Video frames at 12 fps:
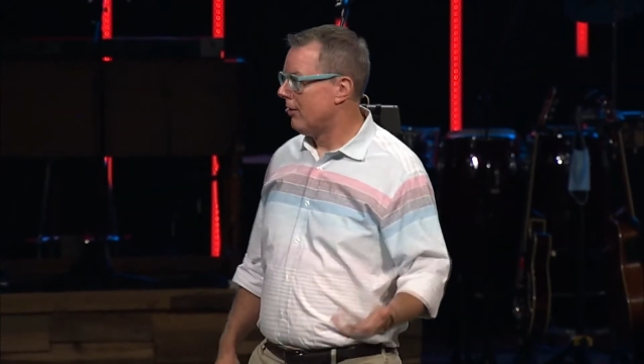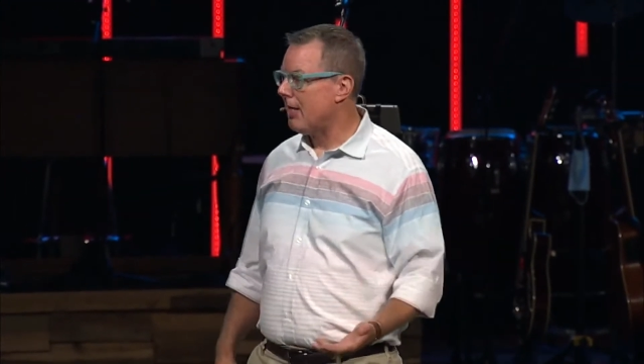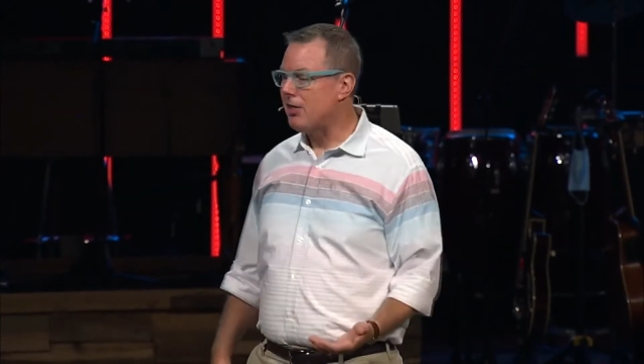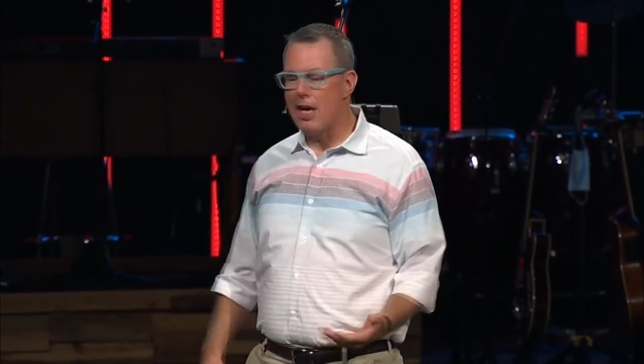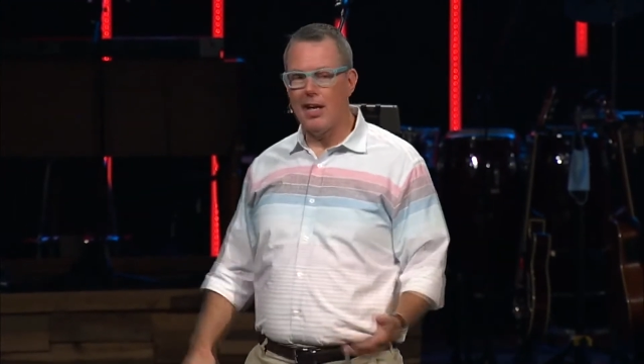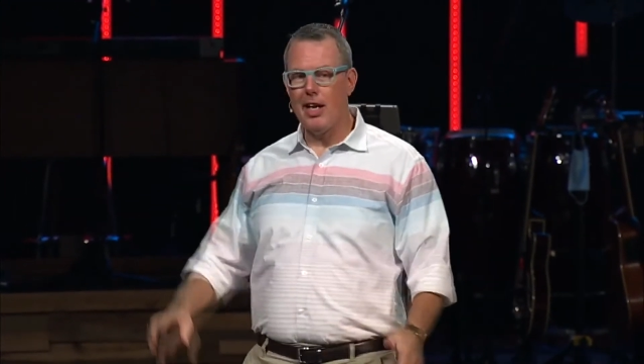
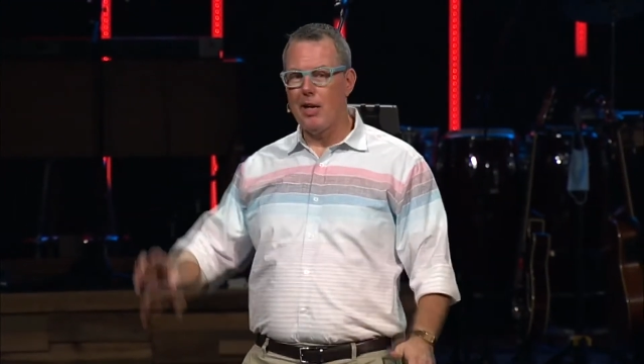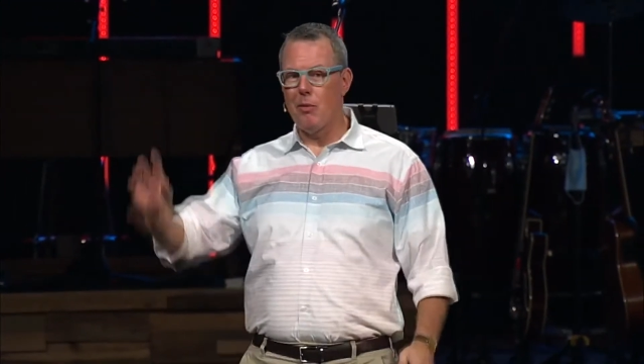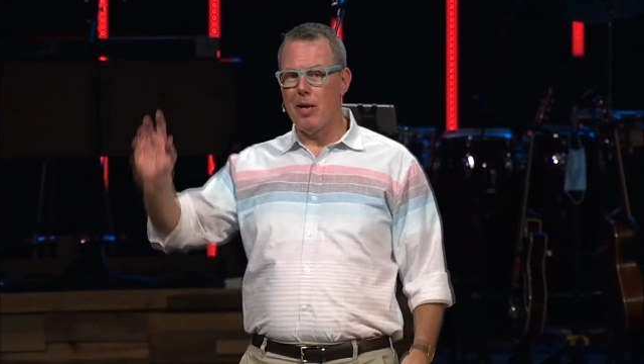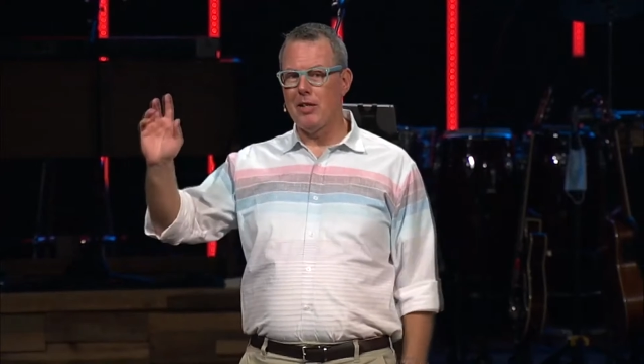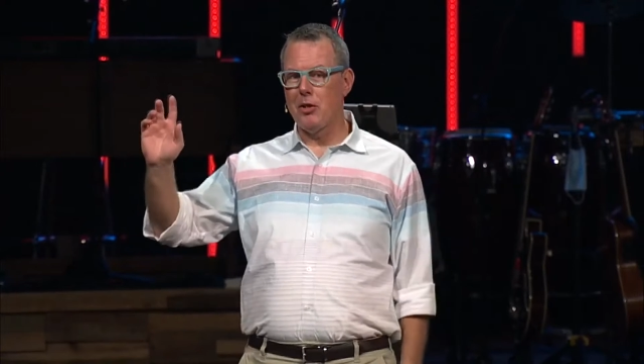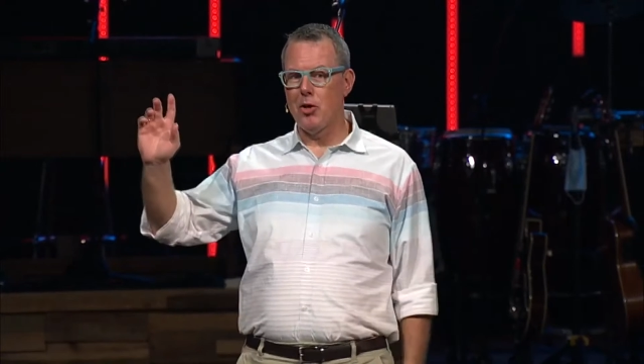It's kind of like
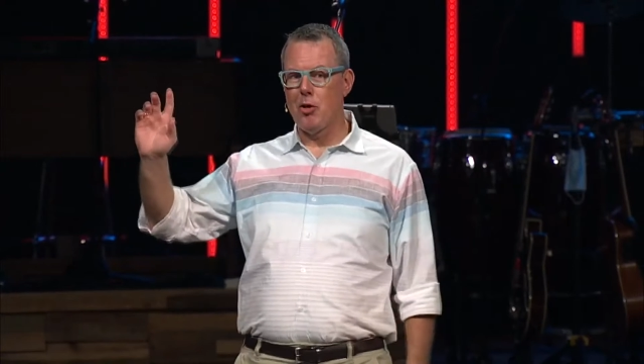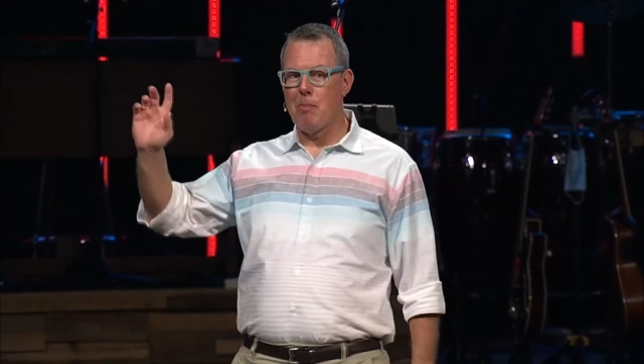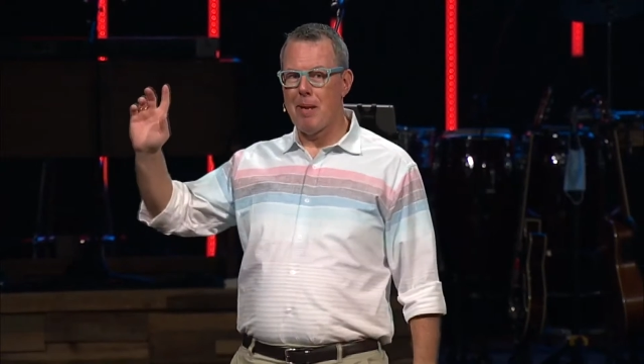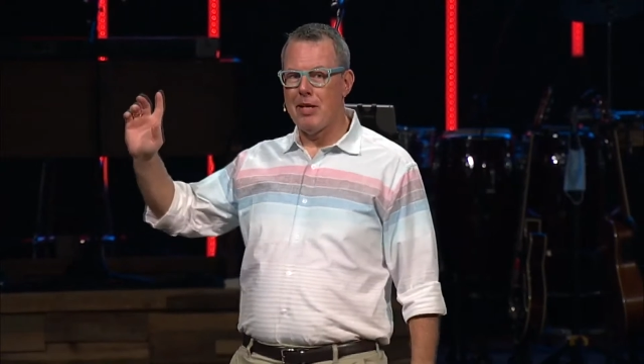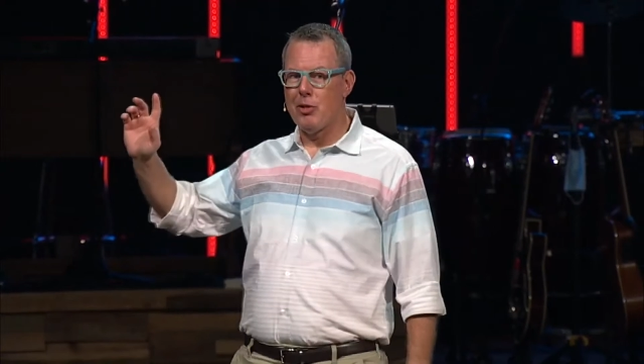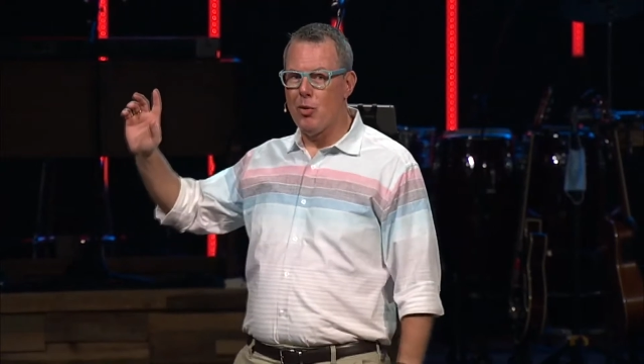when I turn on
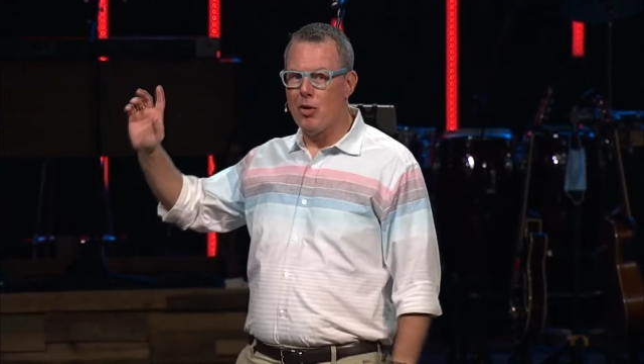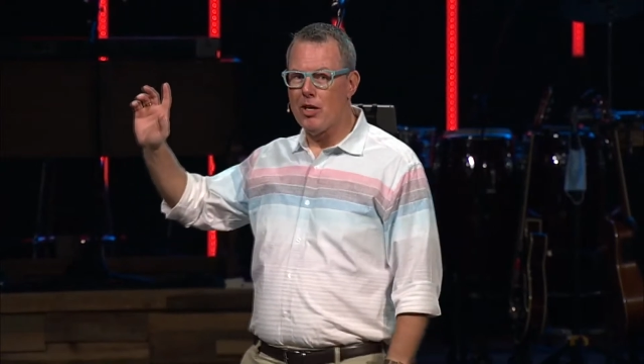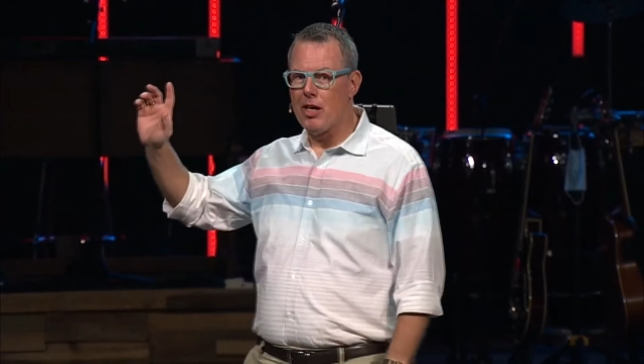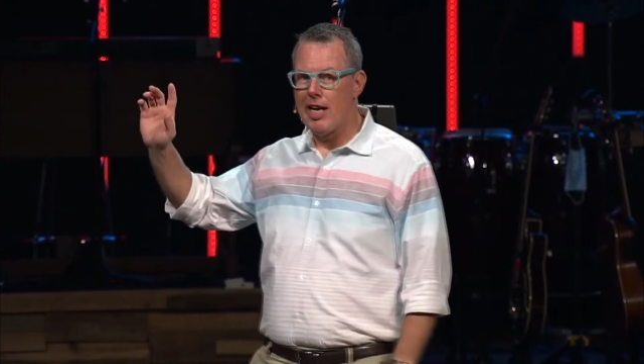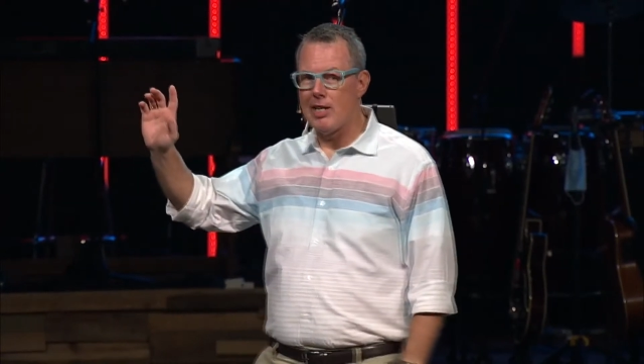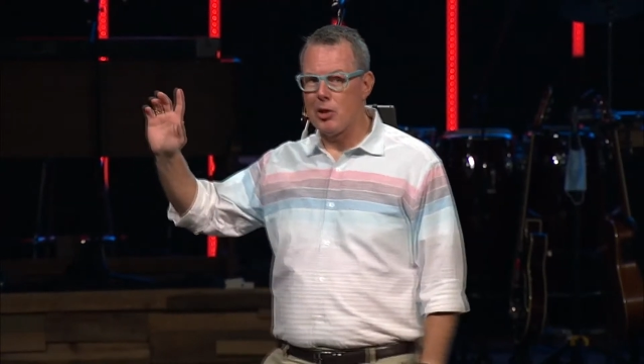Pandora
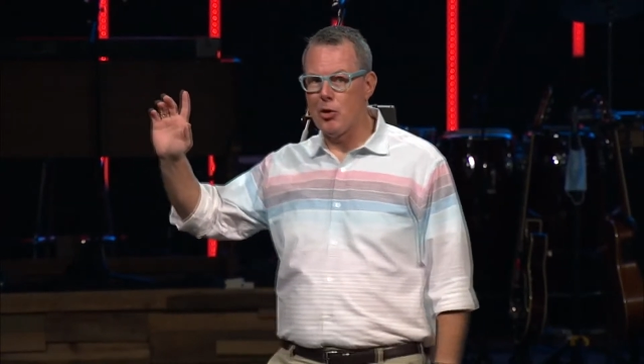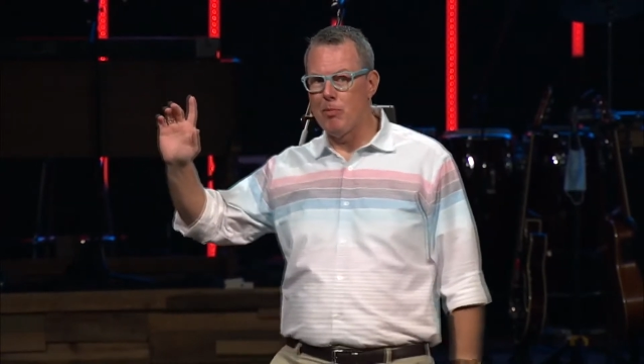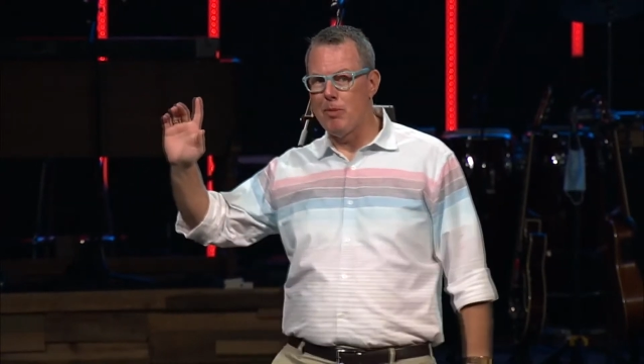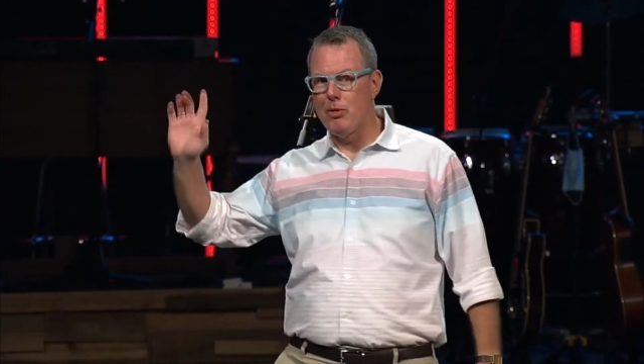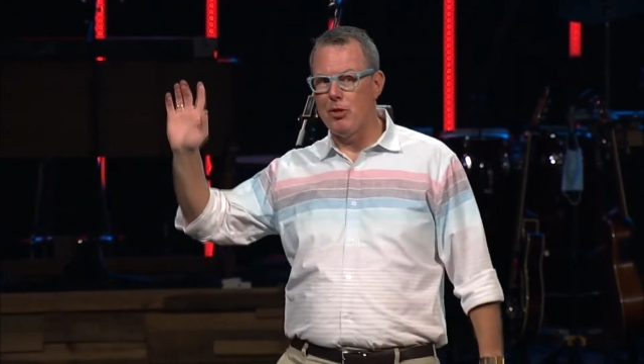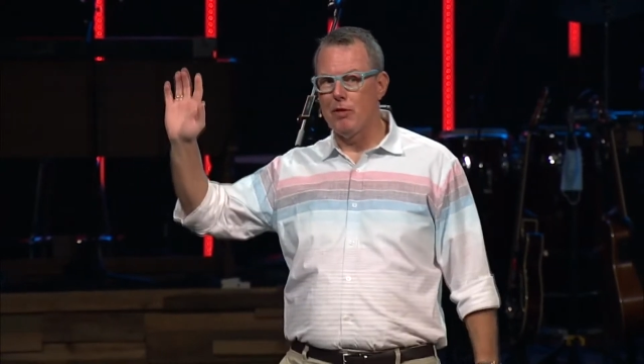classical
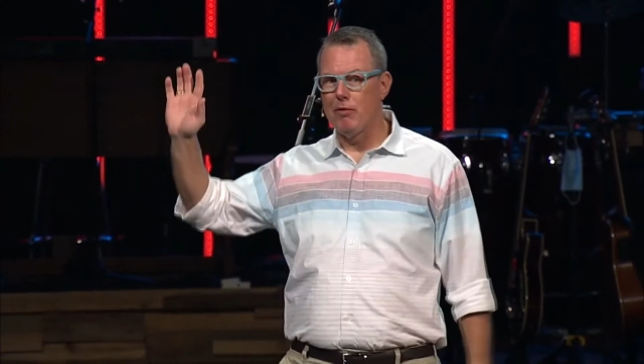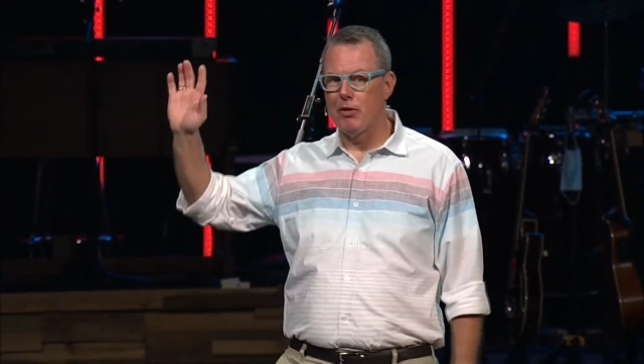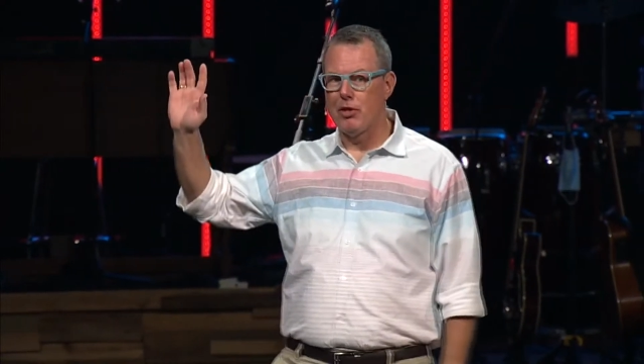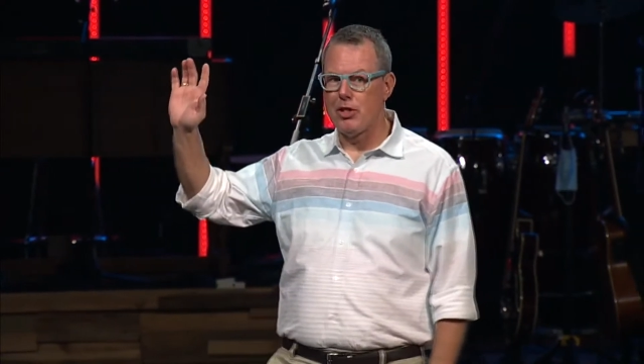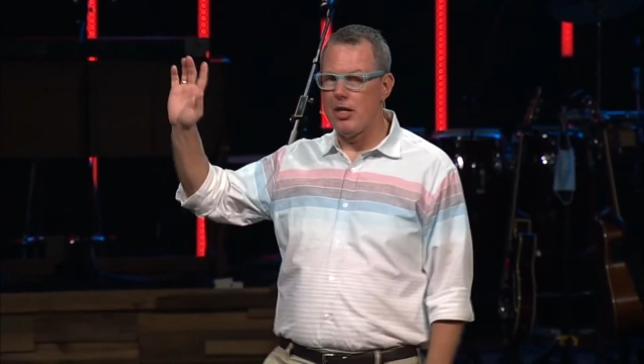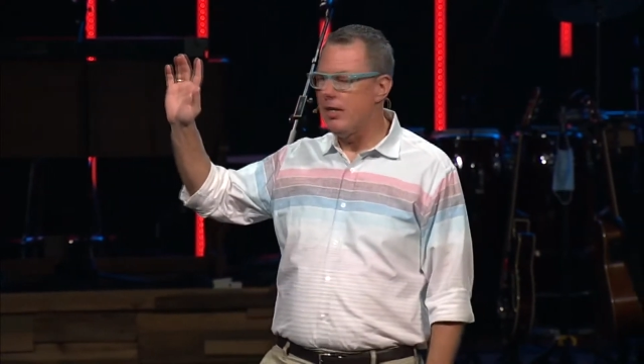music for
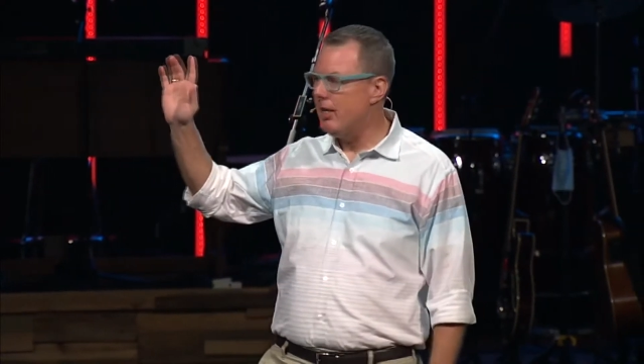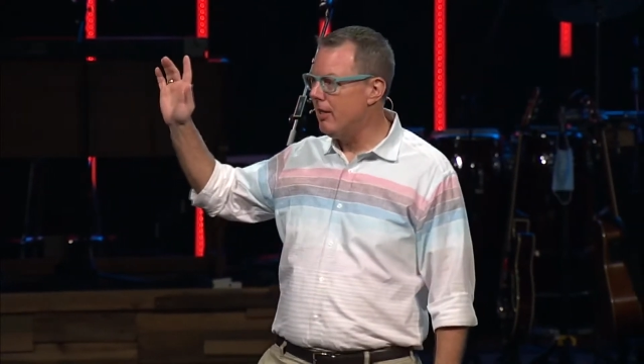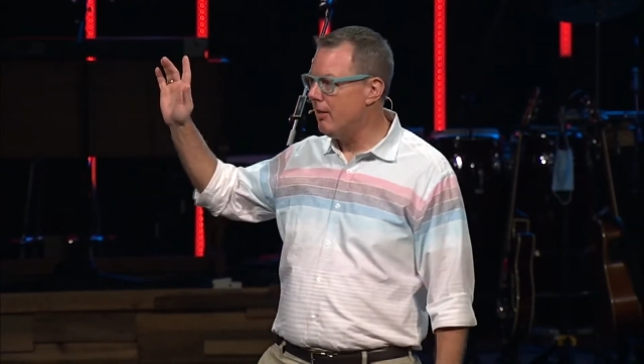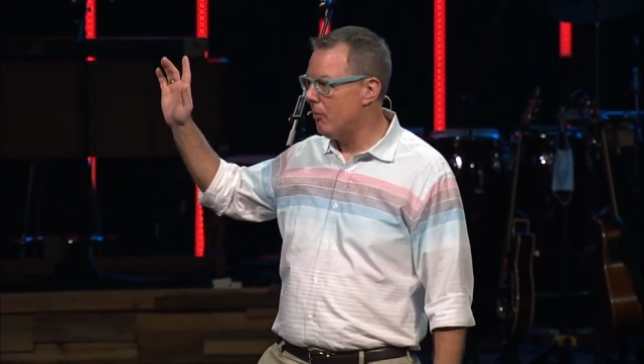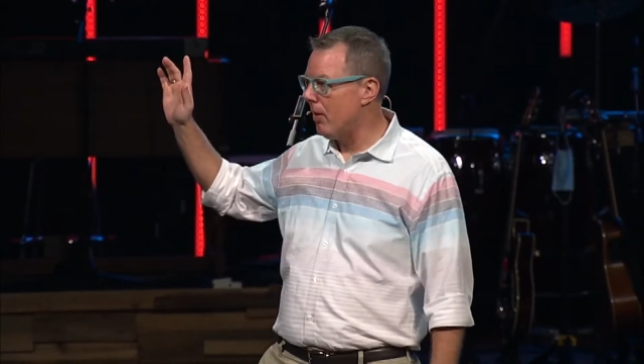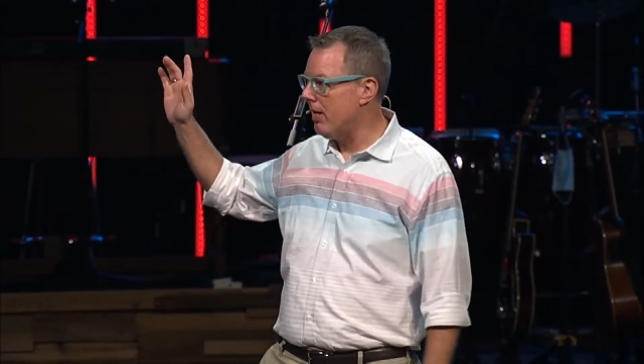
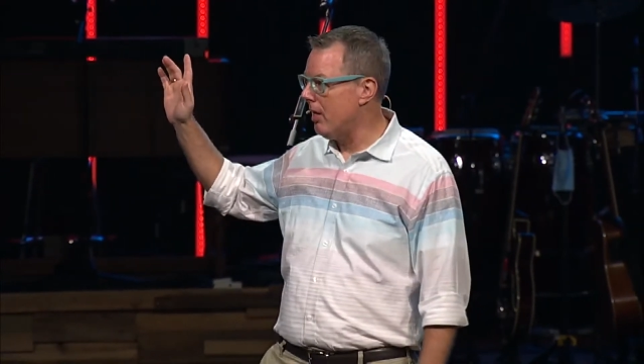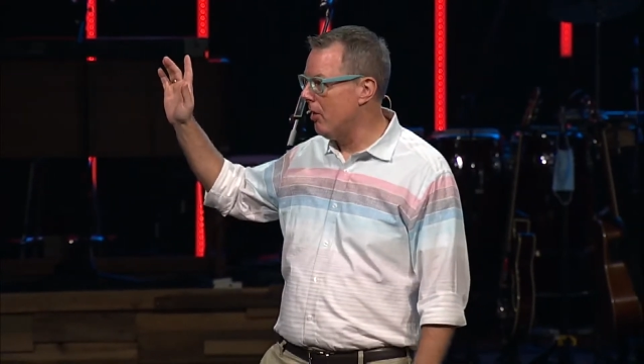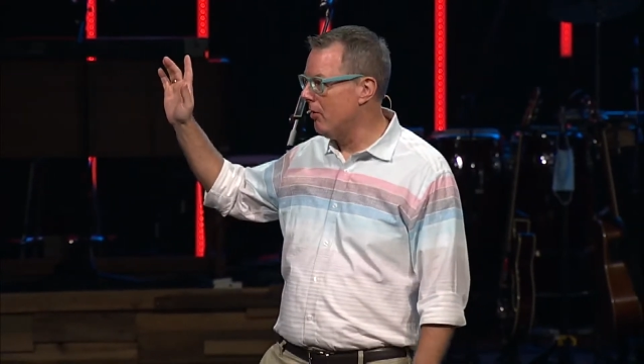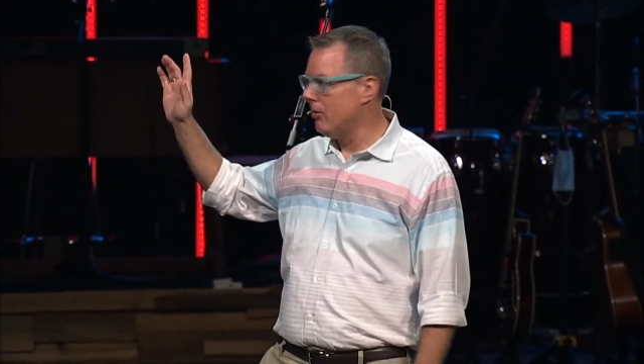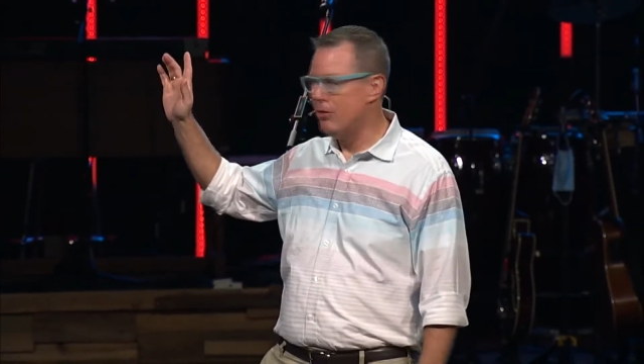studying radio.